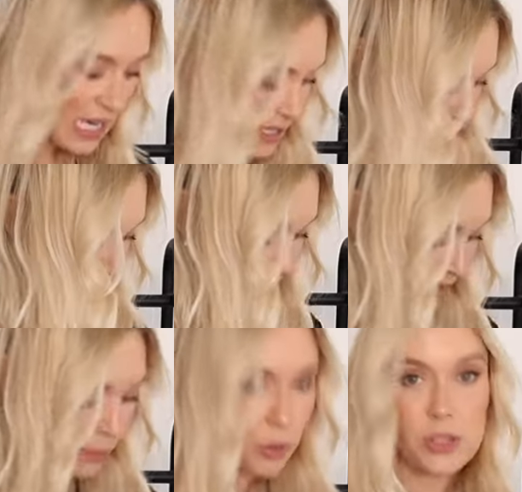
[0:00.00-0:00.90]
So
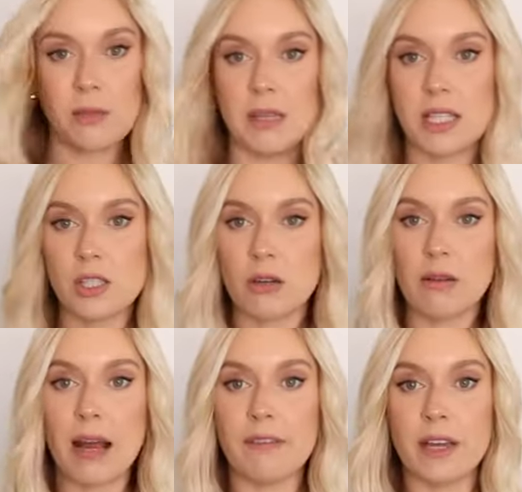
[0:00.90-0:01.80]
at the bottom, they do
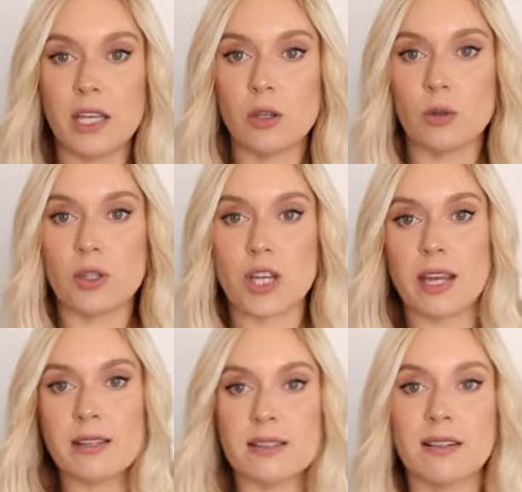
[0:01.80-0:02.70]
have a
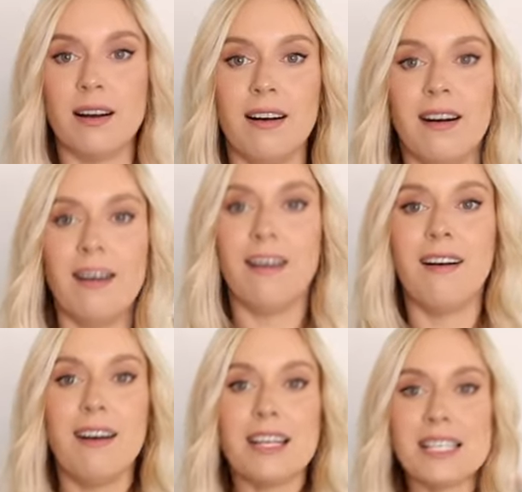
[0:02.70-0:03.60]
gorgeous
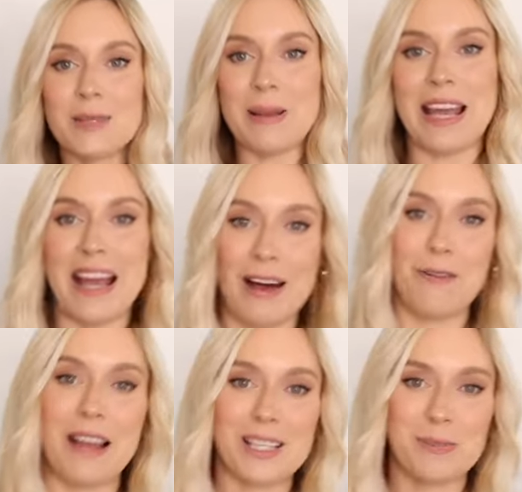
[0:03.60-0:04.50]
split. How
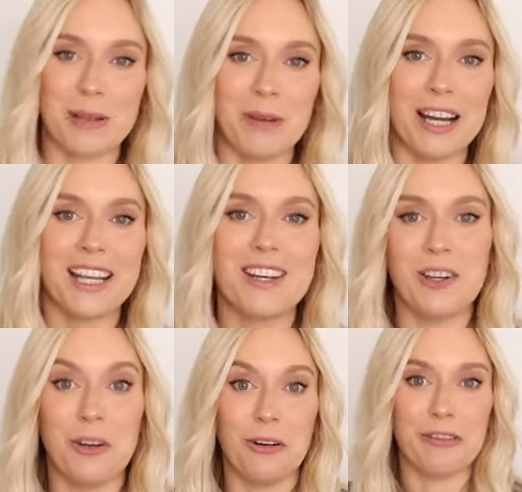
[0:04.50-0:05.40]
flexible am I?
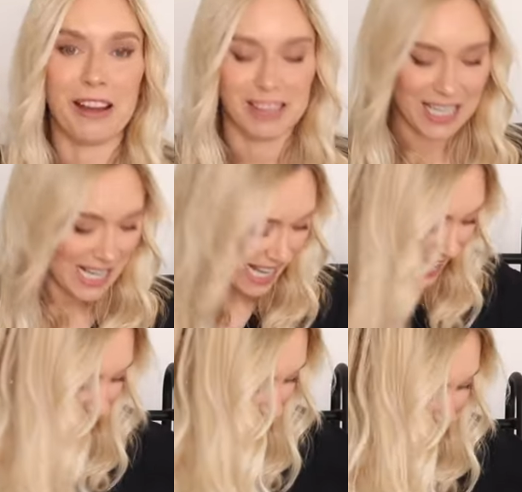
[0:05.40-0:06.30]
Not very.
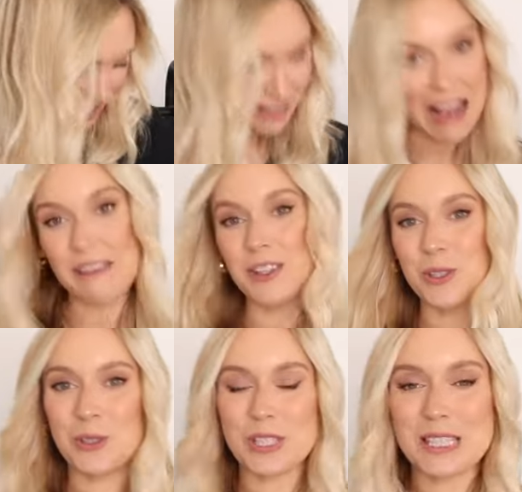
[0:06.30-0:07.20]
They do have a
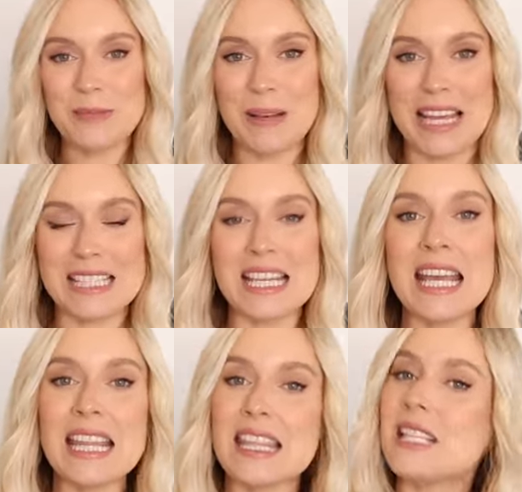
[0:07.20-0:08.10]
gorgeous split.
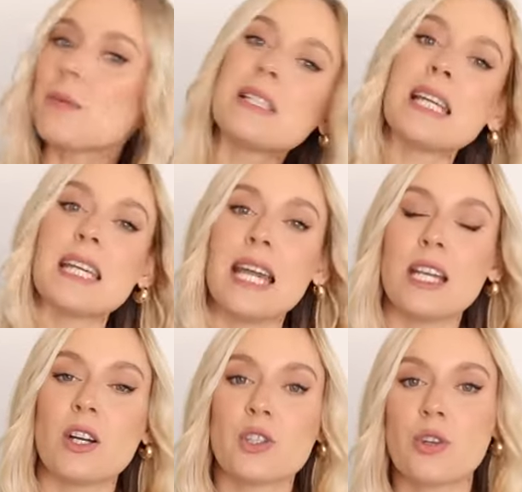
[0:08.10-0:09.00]
These ones,
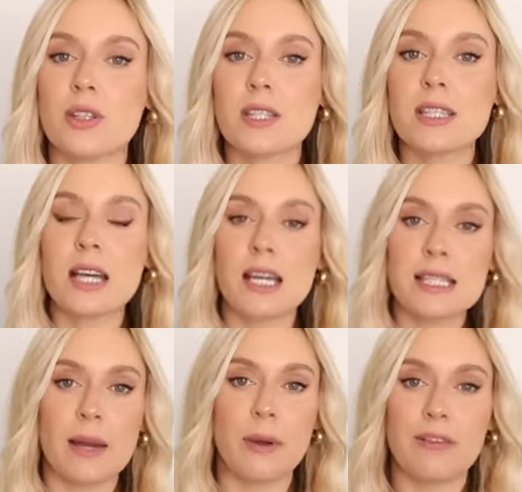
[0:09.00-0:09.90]
again, are true to size.
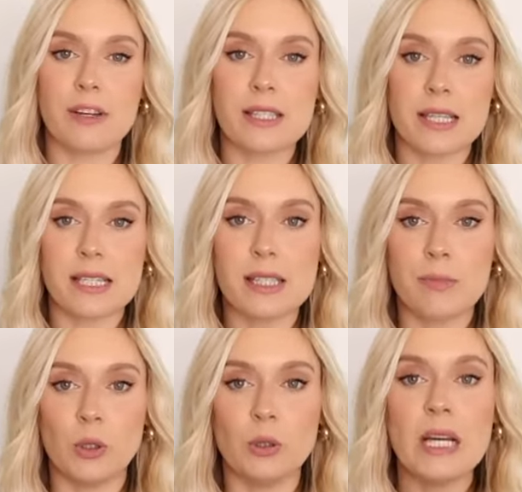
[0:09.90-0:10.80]
I went for a size
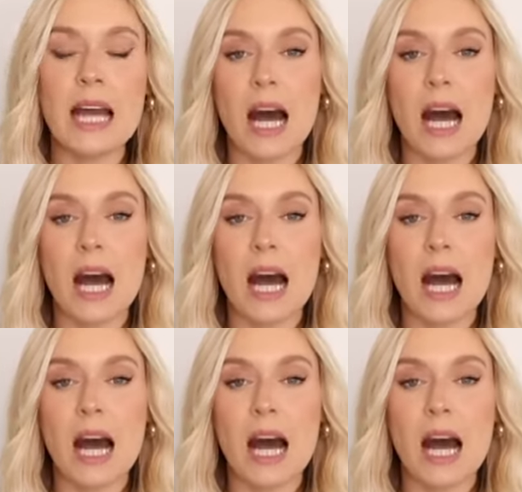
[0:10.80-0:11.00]
small.